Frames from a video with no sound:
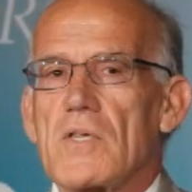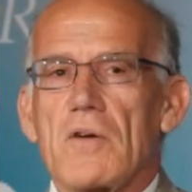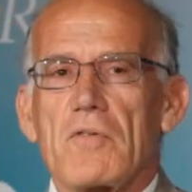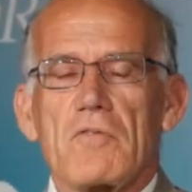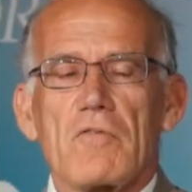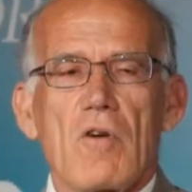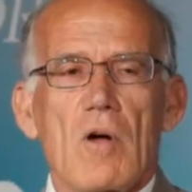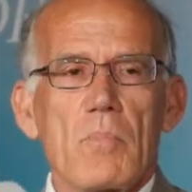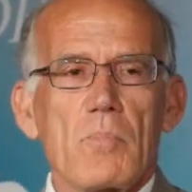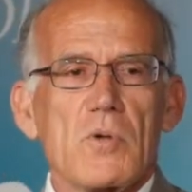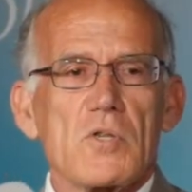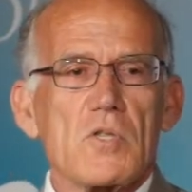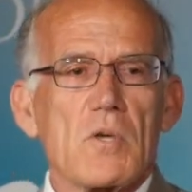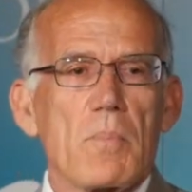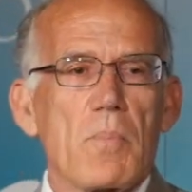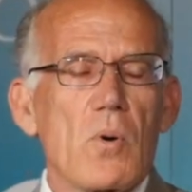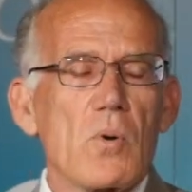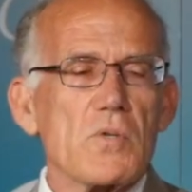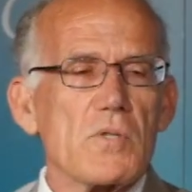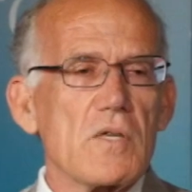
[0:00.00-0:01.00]
that Trump was
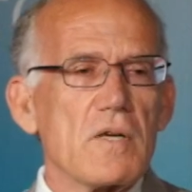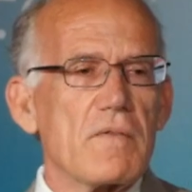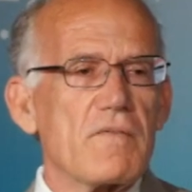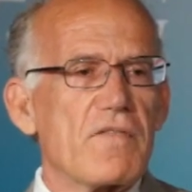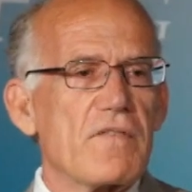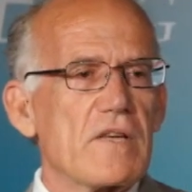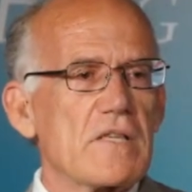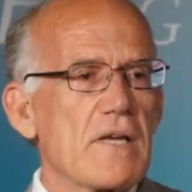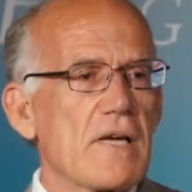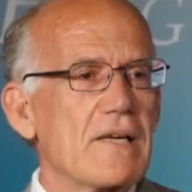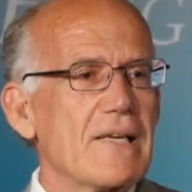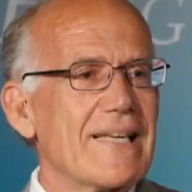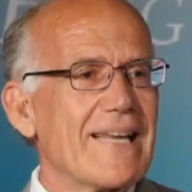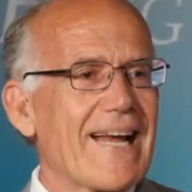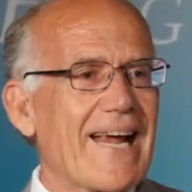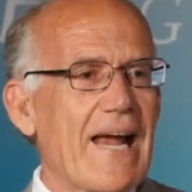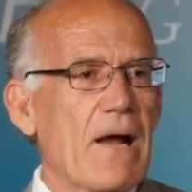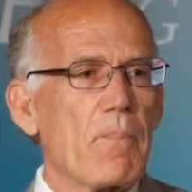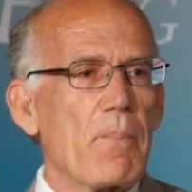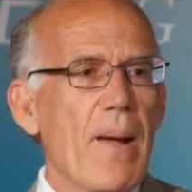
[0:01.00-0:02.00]
supposedly physically
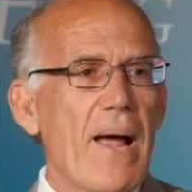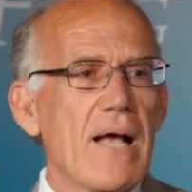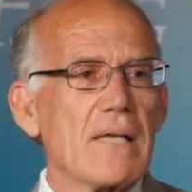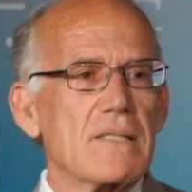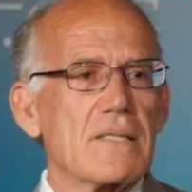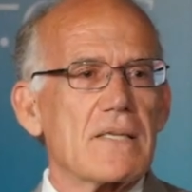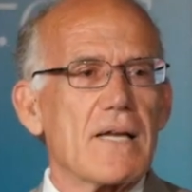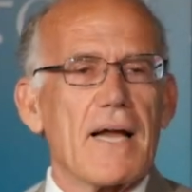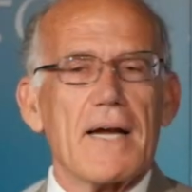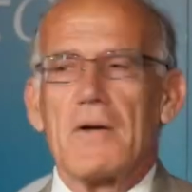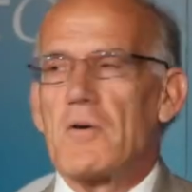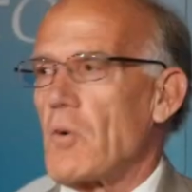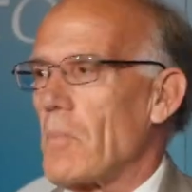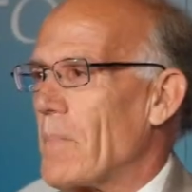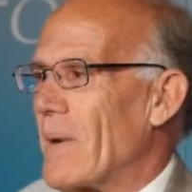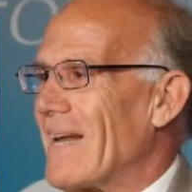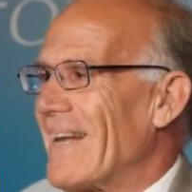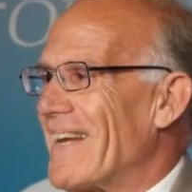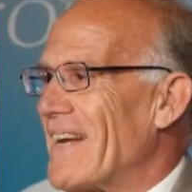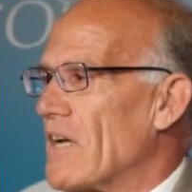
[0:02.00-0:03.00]
incapacitated or
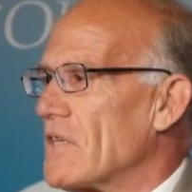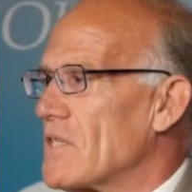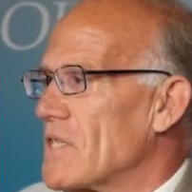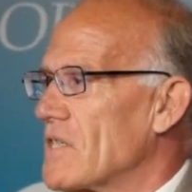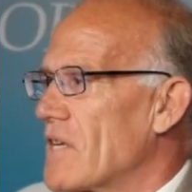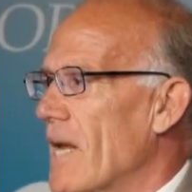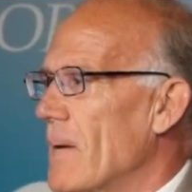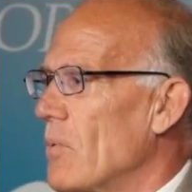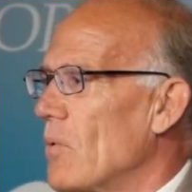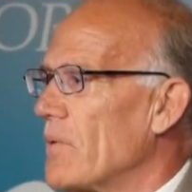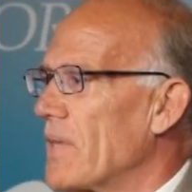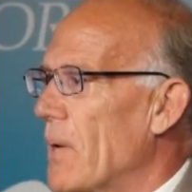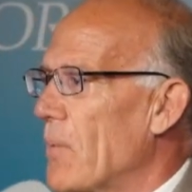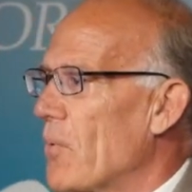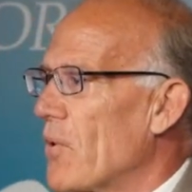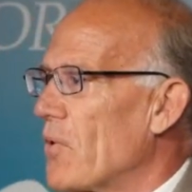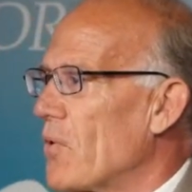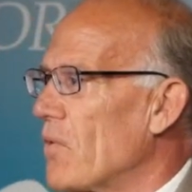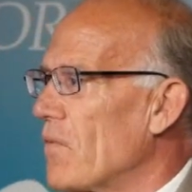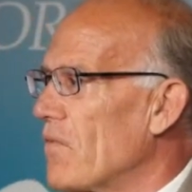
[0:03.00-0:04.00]
mentally unstable and they were
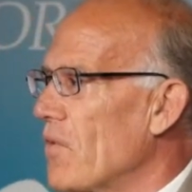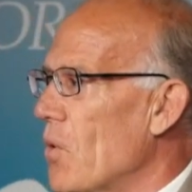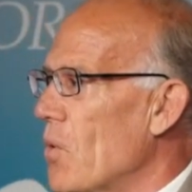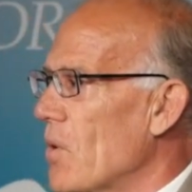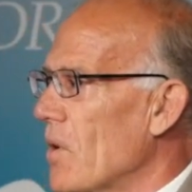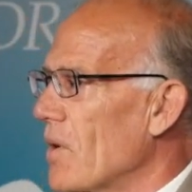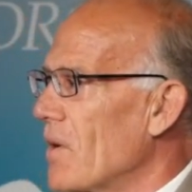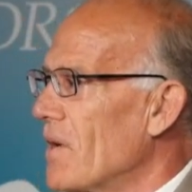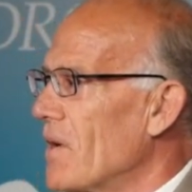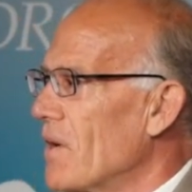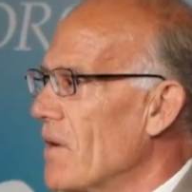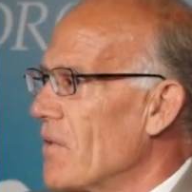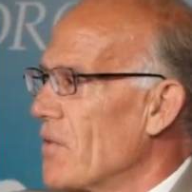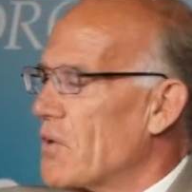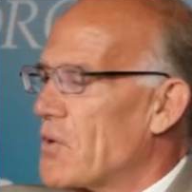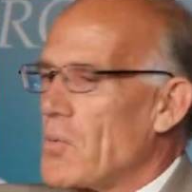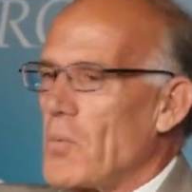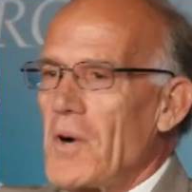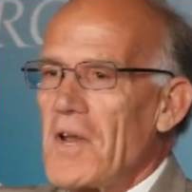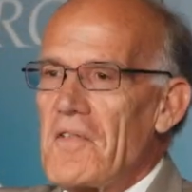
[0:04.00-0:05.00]
going to evoke
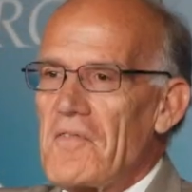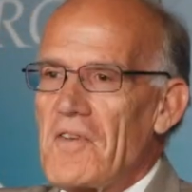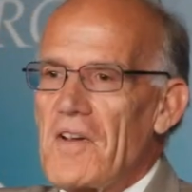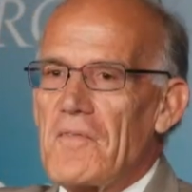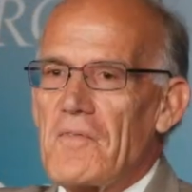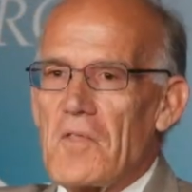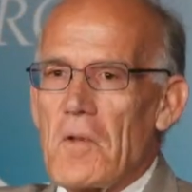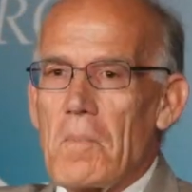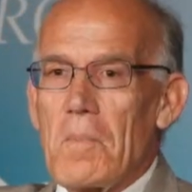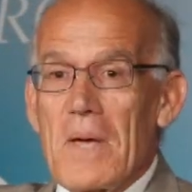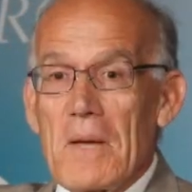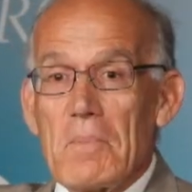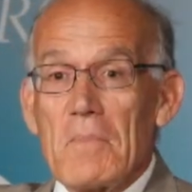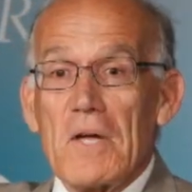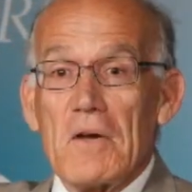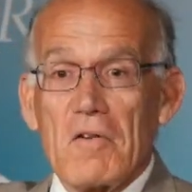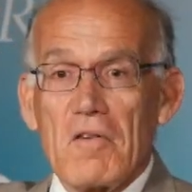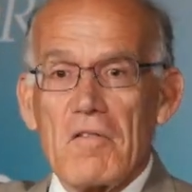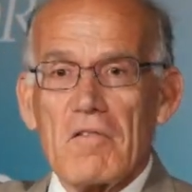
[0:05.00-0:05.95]
the 25th Amendment.